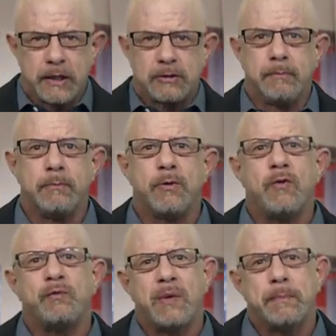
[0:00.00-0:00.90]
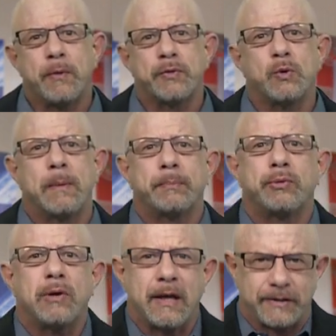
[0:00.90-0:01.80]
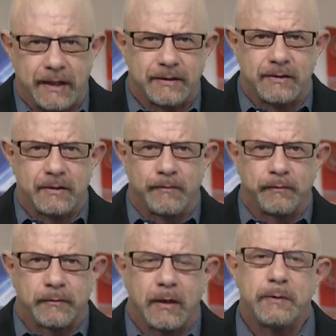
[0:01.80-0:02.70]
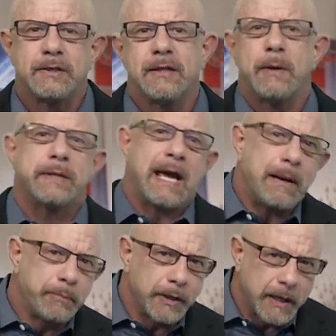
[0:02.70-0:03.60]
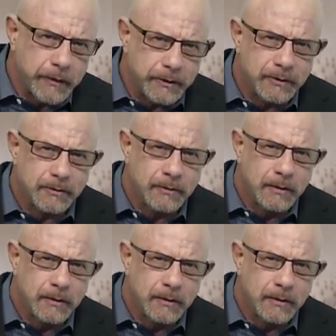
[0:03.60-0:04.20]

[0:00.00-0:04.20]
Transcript: to move people through a process. We see that with Apple and others.